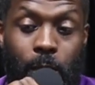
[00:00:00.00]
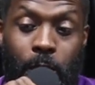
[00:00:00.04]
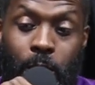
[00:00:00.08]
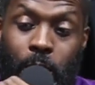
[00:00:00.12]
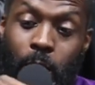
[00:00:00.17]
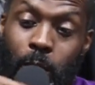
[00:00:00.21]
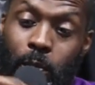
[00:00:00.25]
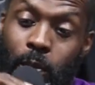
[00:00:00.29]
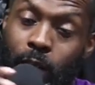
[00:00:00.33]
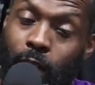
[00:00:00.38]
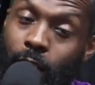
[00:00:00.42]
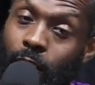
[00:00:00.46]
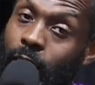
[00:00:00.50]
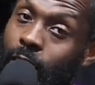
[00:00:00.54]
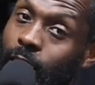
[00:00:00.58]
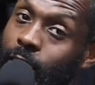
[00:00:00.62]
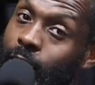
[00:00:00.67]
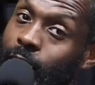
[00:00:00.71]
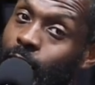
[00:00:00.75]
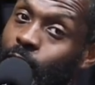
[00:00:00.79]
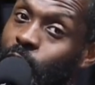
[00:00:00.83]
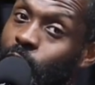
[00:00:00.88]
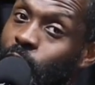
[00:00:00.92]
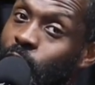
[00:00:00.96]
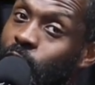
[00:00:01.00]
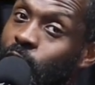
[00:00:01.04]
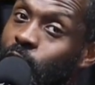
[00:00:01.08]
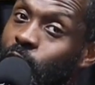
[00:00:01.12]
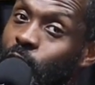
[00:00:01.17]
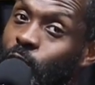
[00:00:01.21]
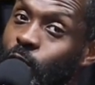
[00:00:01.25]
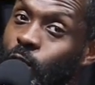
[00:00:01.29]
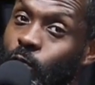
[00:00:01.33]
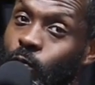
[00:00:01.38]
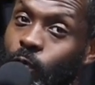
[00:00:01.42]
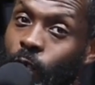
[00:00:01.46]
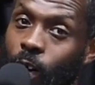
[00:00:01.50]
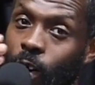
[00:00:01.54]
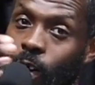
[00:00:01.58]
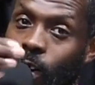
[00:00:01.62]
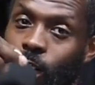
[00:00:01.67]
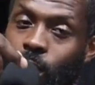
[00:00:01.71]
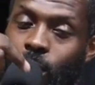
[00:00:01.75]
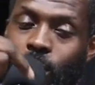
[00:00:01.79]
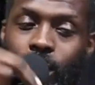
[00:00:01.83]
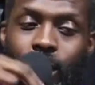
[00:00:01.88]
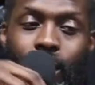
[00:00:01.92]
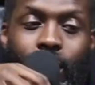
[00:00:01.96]
people are looking at you to see you
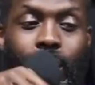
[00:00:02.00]
fall.